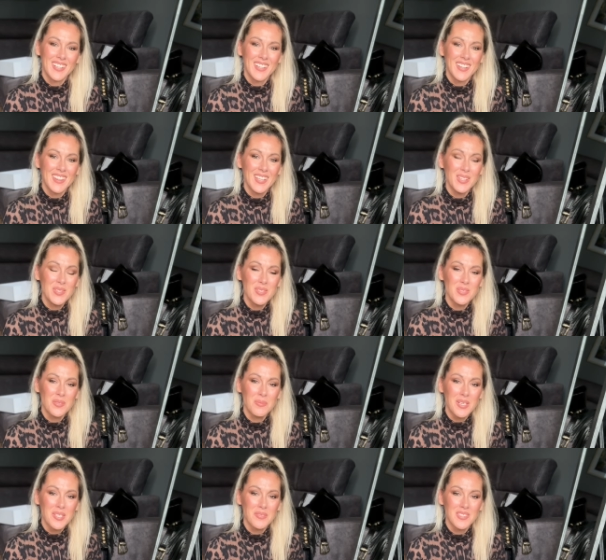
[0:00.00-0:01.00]
thank you so
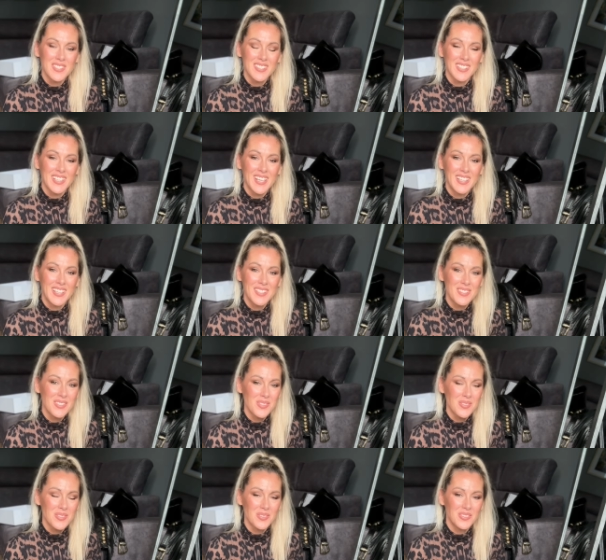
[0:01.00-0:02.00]
much once again and see
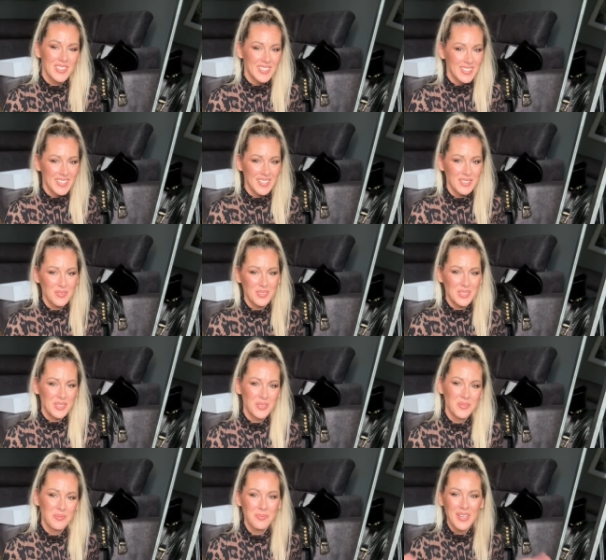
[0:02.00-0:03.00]
you soon in the next video.
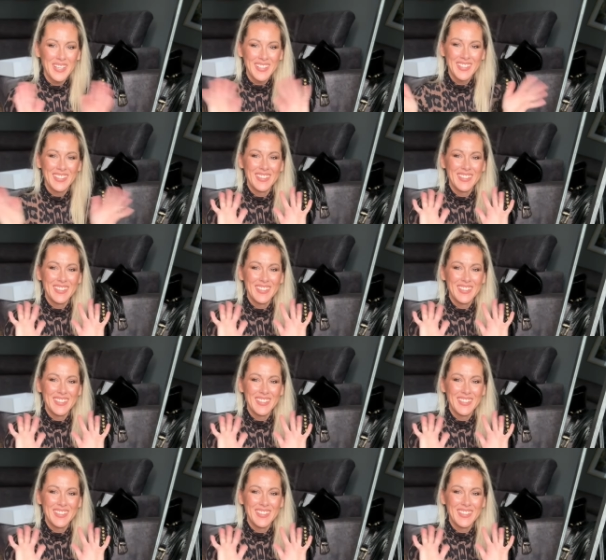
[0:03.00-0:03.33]
Bye!